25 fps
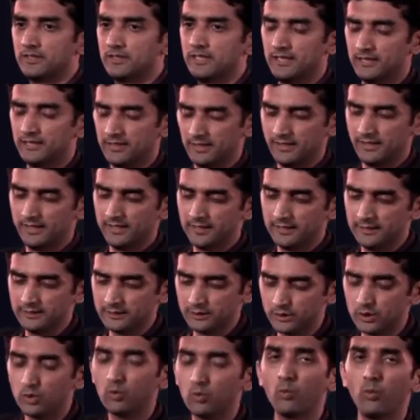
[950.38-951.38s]
that there
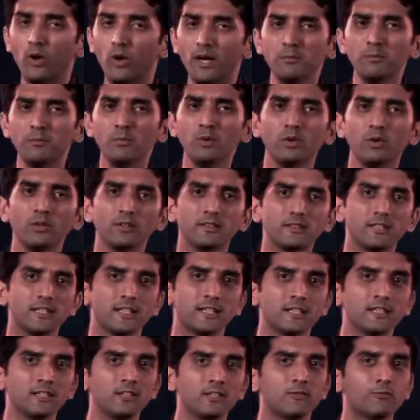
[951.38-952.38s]
is one more
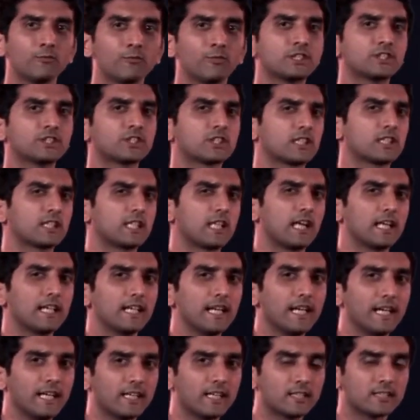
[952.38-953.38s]
thing which
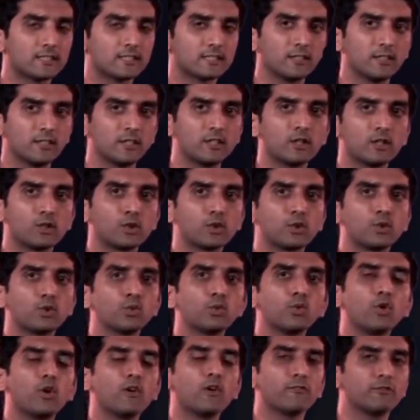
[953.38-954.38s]
connects the
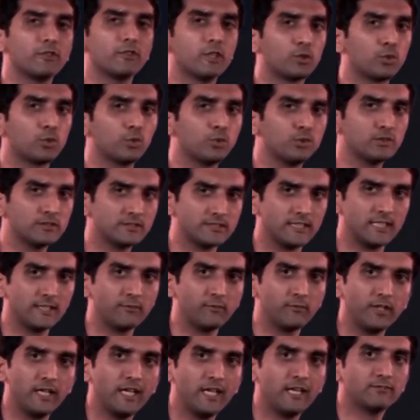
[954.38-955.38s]
two of the tools
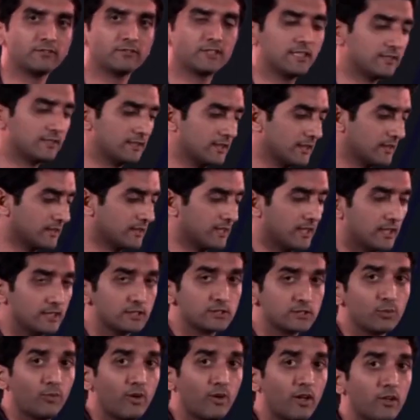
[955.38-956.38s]
that we have just
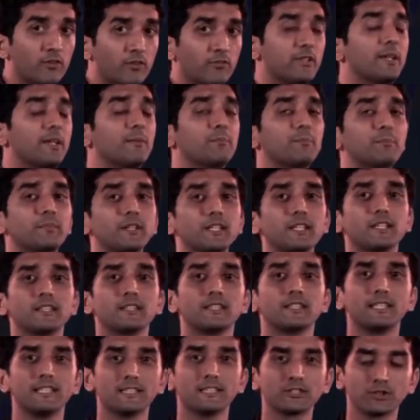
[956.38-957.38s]
discussed, one of them being
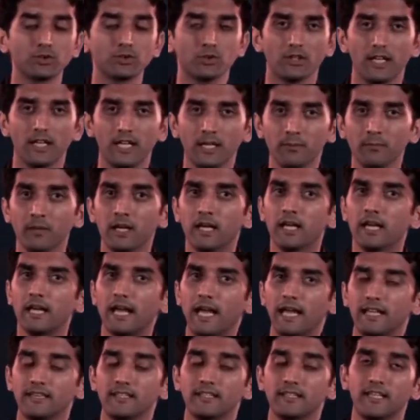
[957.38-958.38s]
the histogram
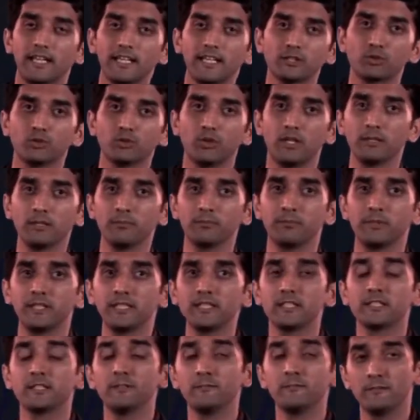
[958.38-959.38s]
and the next one
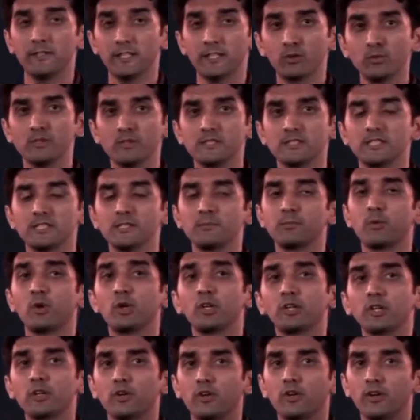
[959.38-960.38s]
being the frequency
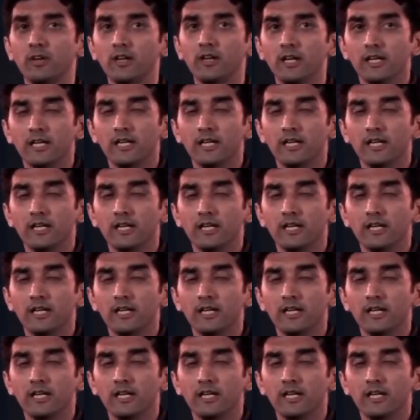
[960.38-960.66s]
polygon.